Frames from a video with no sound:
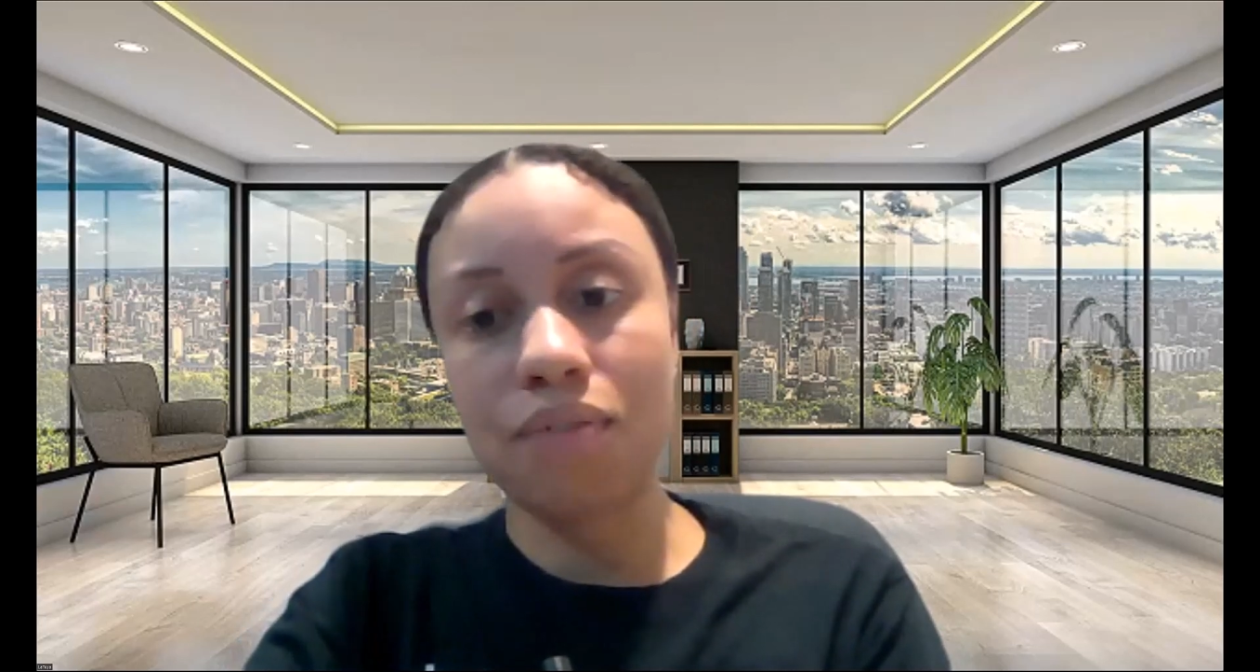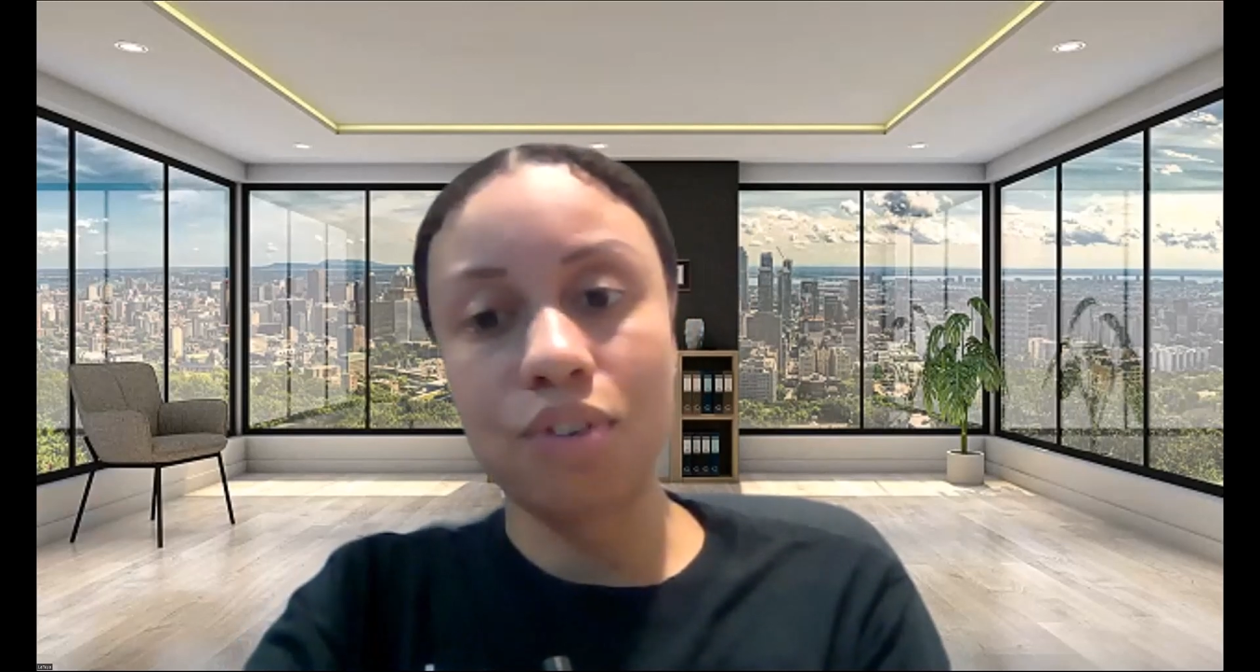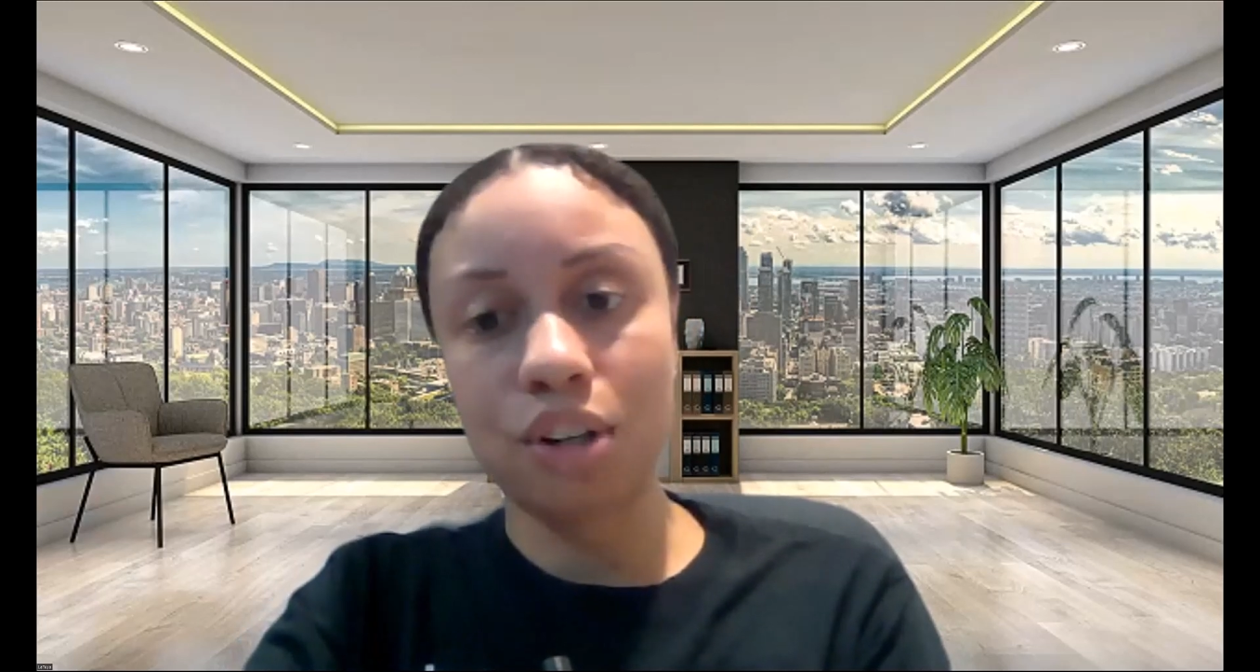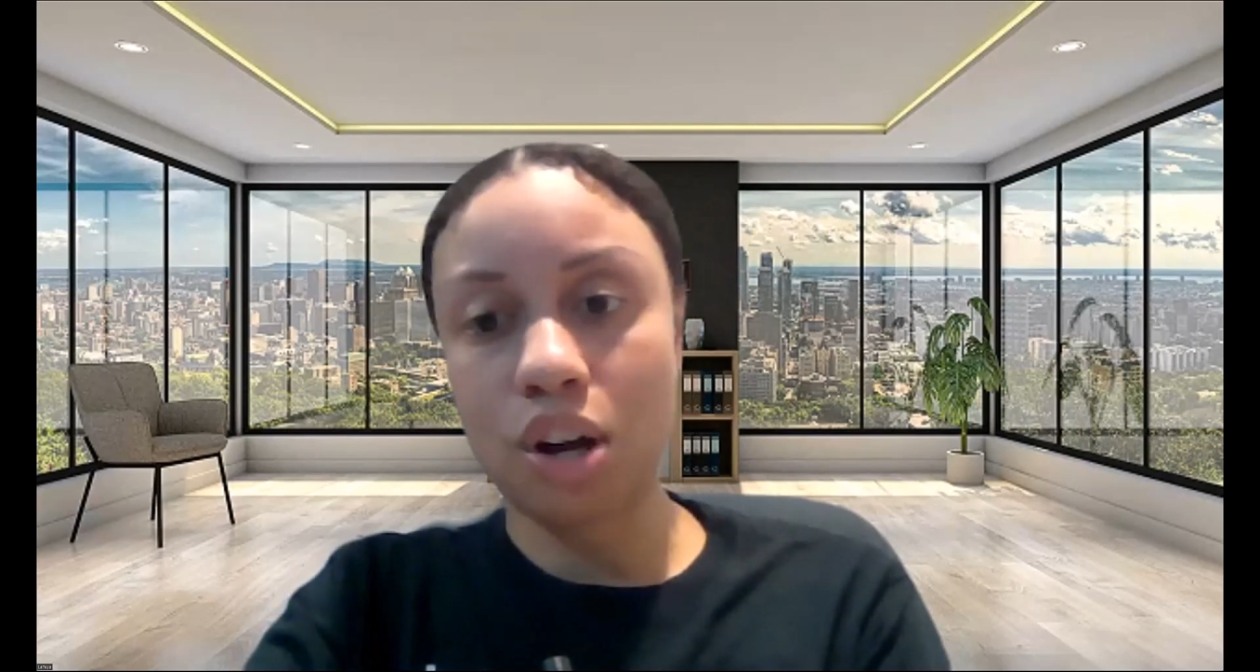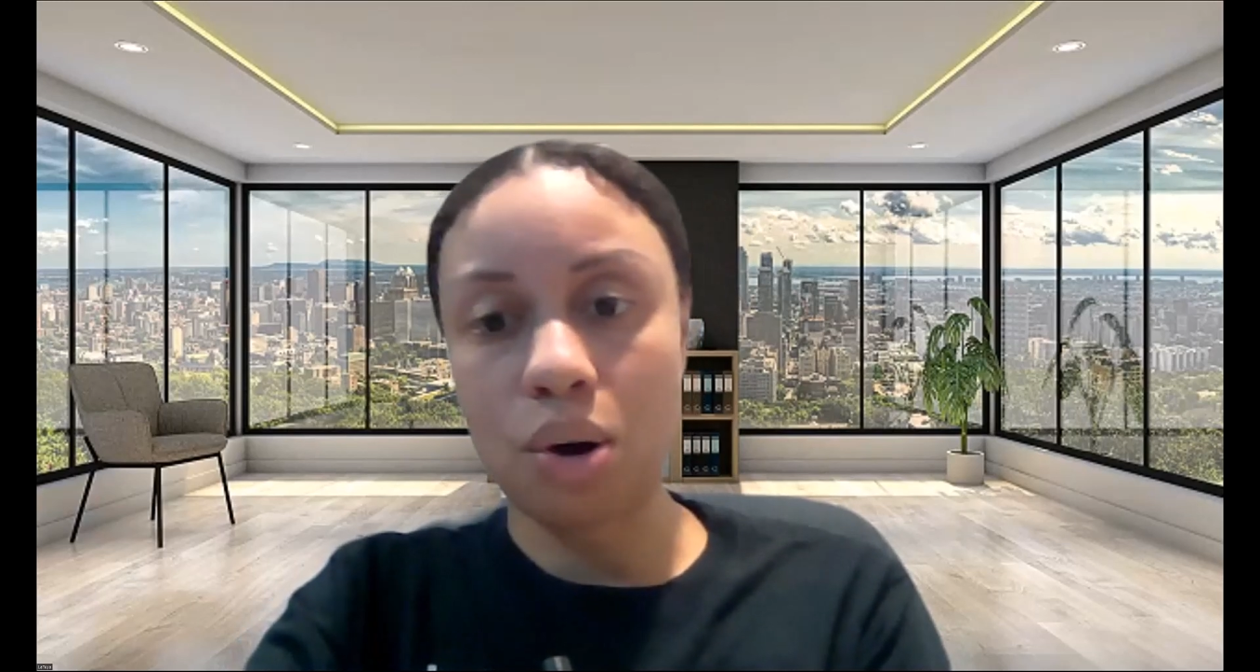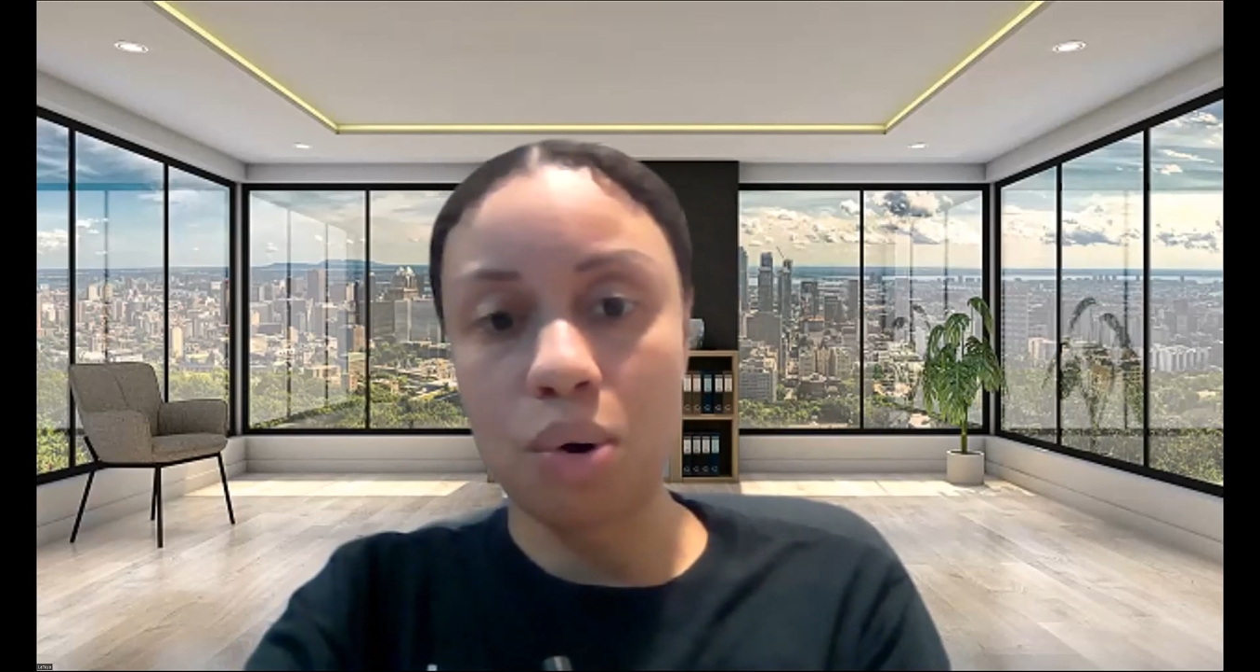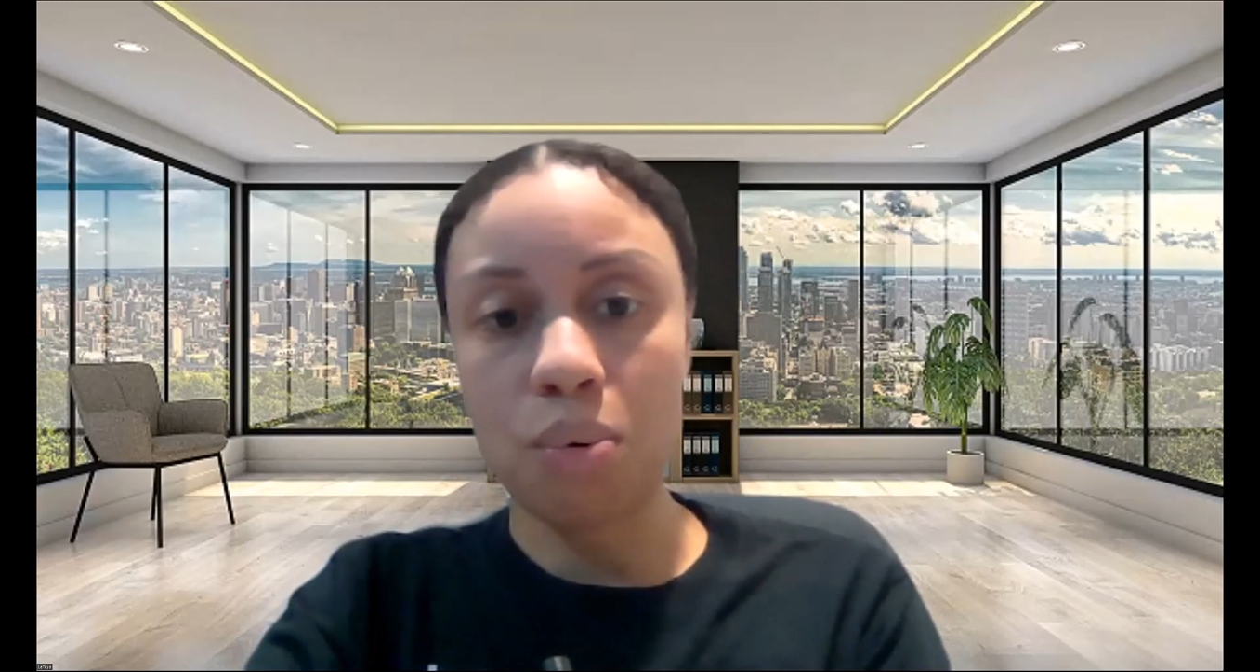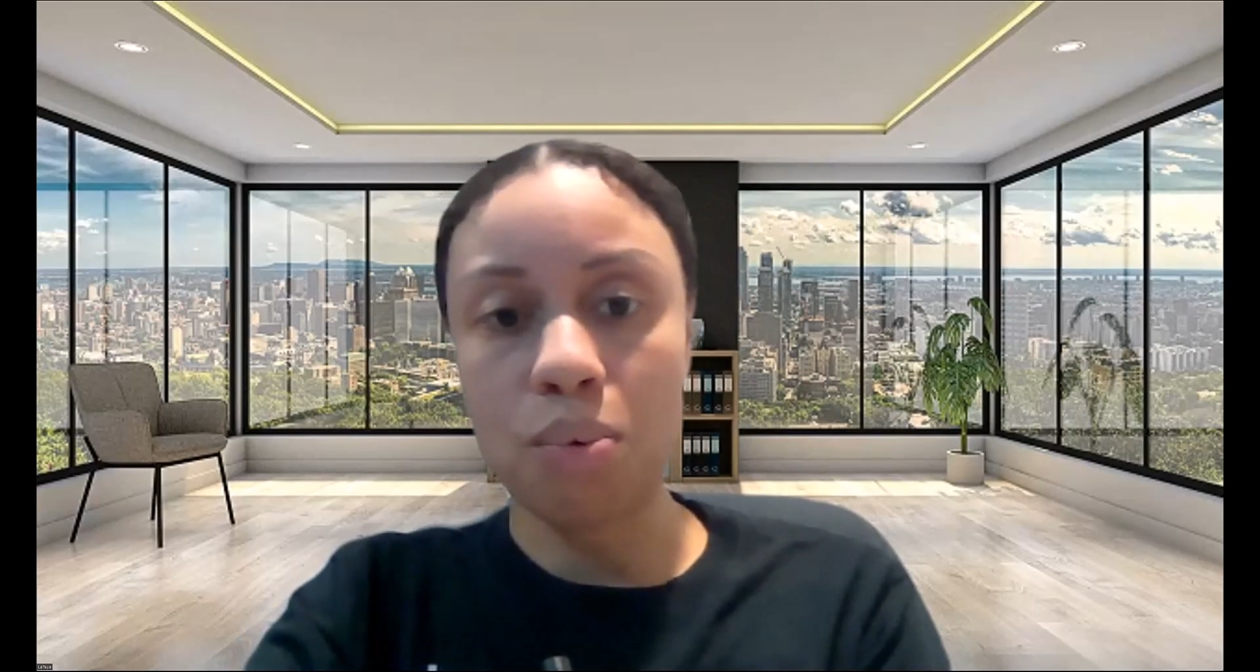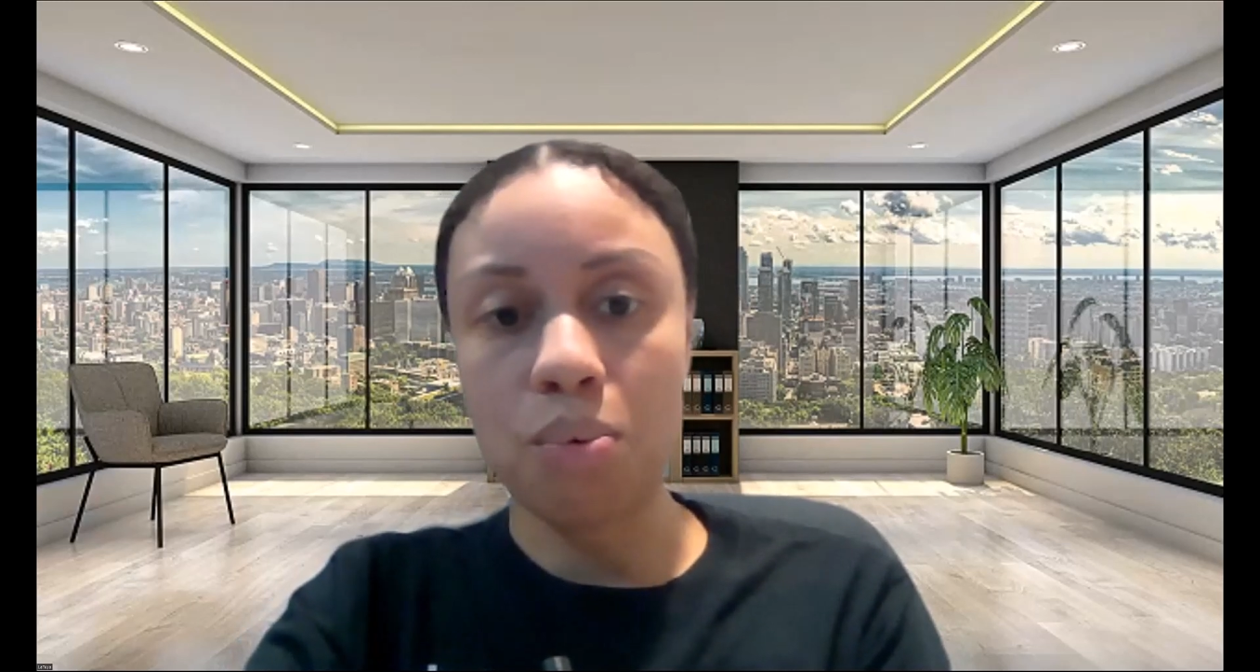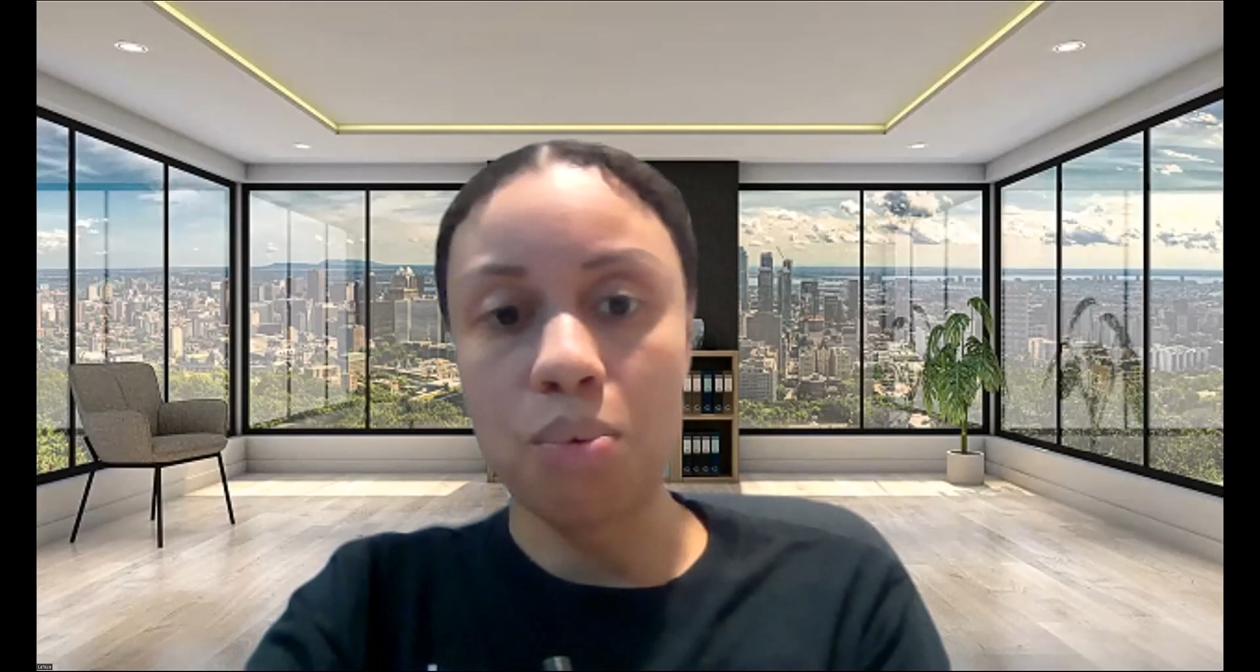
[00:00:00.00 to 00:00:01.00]
ever
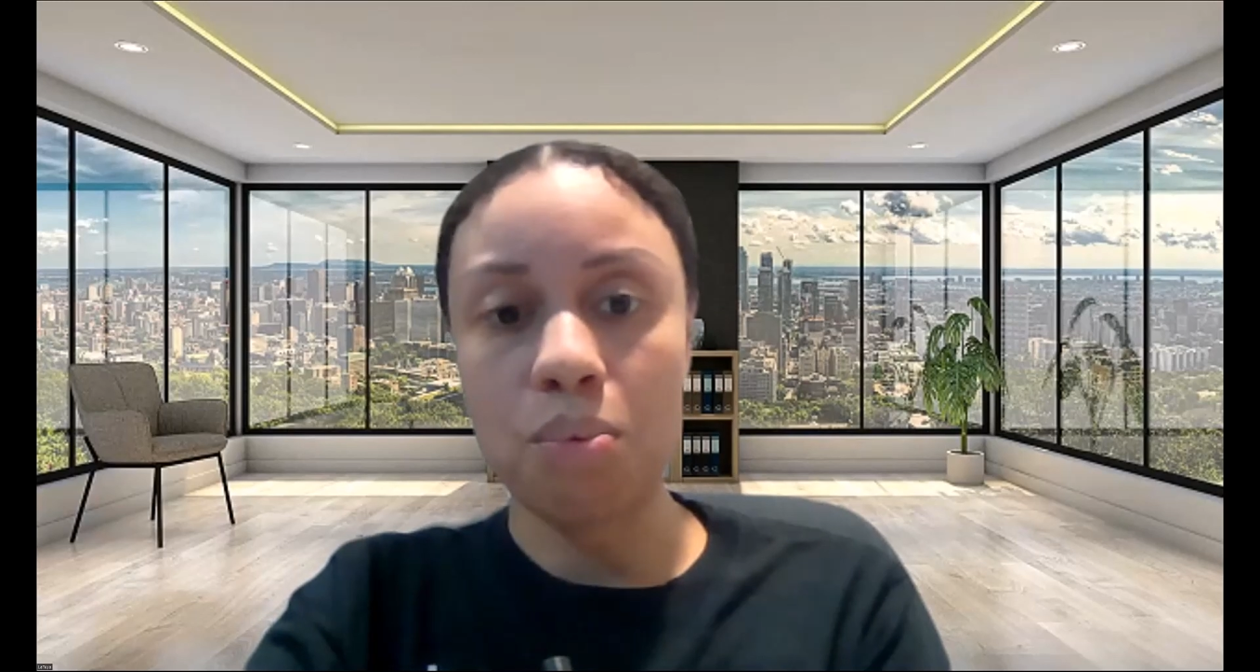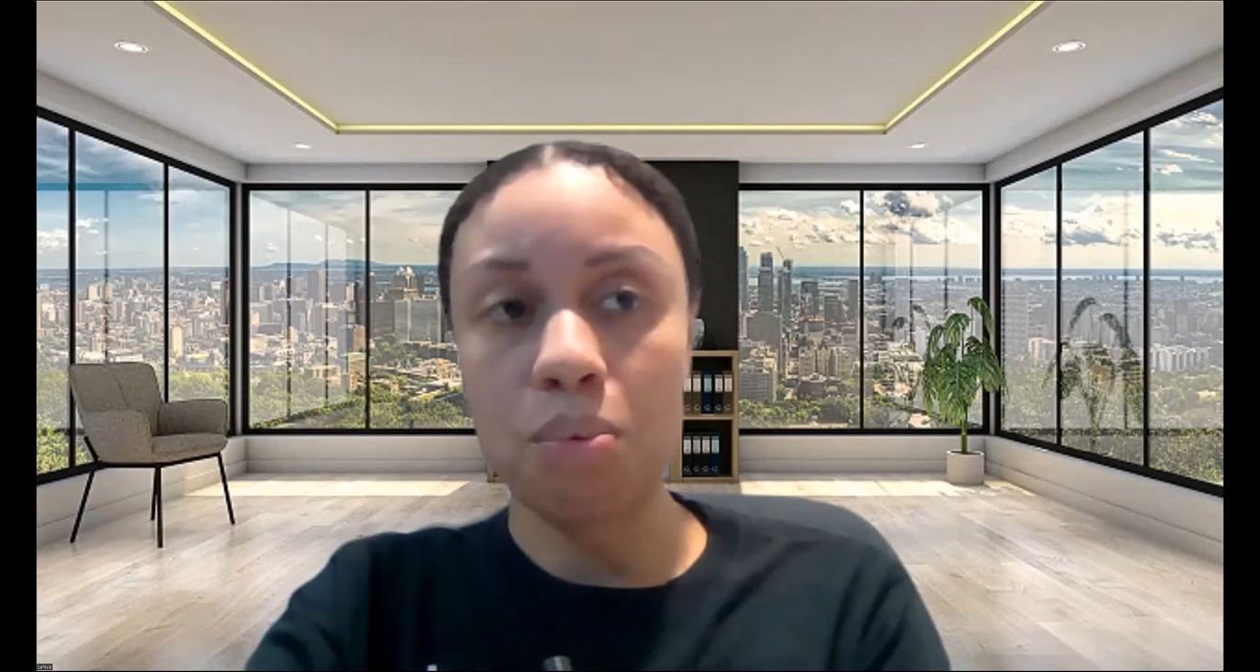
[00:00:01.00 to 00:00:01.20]
know